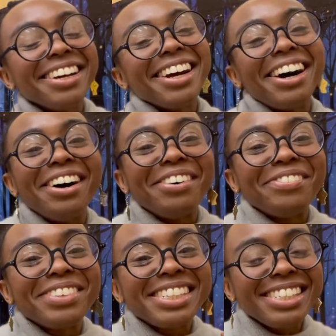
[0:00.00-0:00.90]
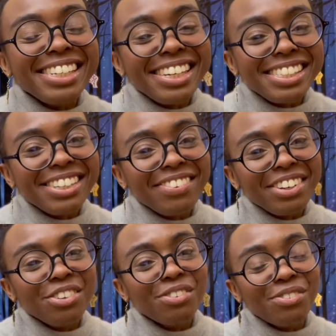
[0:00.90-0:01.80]
um, she is the one
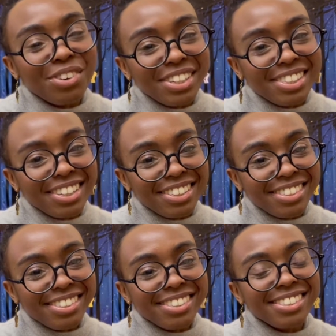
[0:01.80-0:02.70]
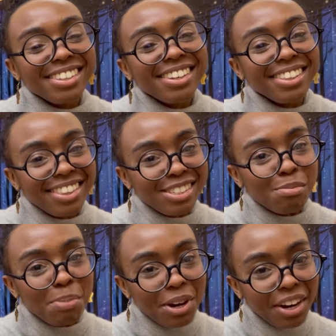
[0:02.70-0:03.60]
who voices this
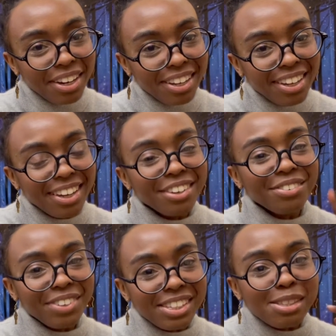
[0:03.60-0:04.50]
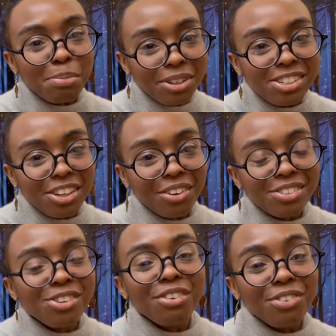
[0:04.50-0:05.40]
book, who reads the book to you.
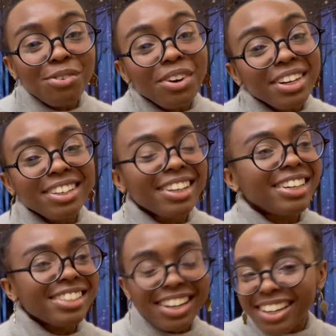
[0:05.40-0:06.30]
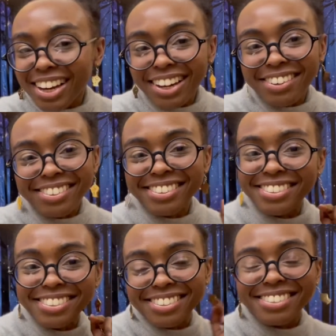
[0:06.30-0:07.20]
So if you want to like check it out
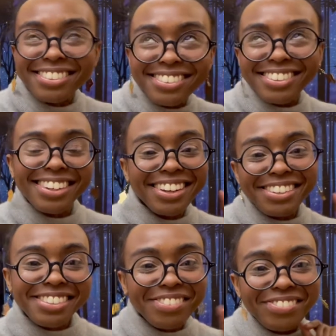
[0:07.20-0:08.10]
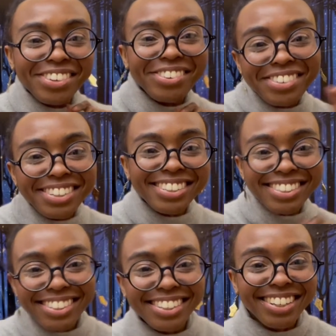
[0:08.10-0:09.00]
and here's some
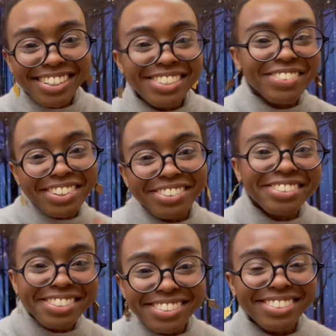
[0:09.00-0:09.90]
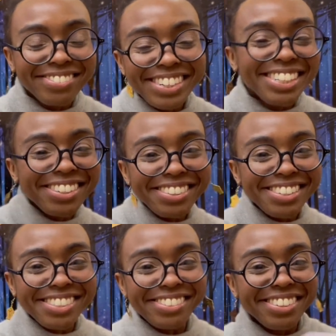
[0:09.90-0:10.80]
cool Here's someone cool read you the
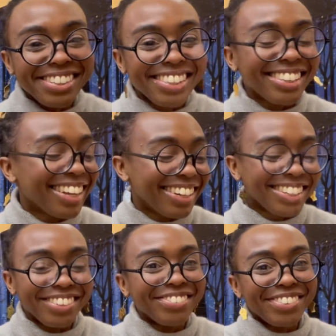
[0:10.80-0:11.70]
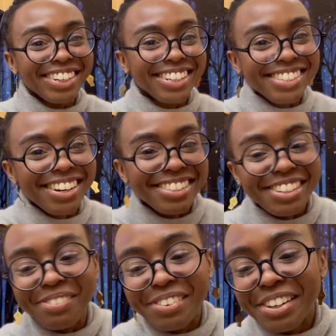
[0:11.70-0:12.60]
story, then like go for it. It's
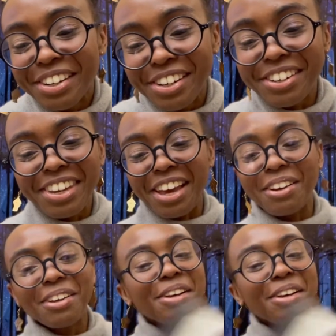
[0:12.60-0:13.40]
awesome. Okay,